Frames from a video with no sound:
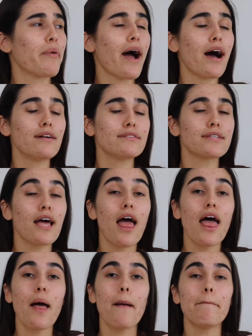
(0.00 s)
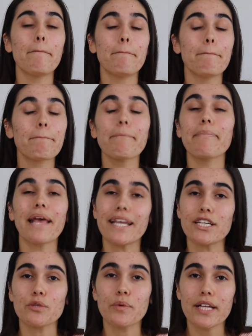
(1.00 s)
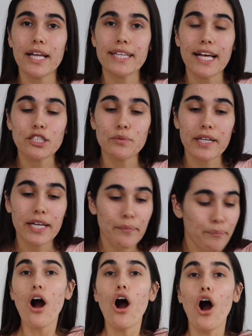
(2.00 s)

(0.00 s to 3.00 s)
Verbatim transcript: pounds. It doesn't work like that, sweetie.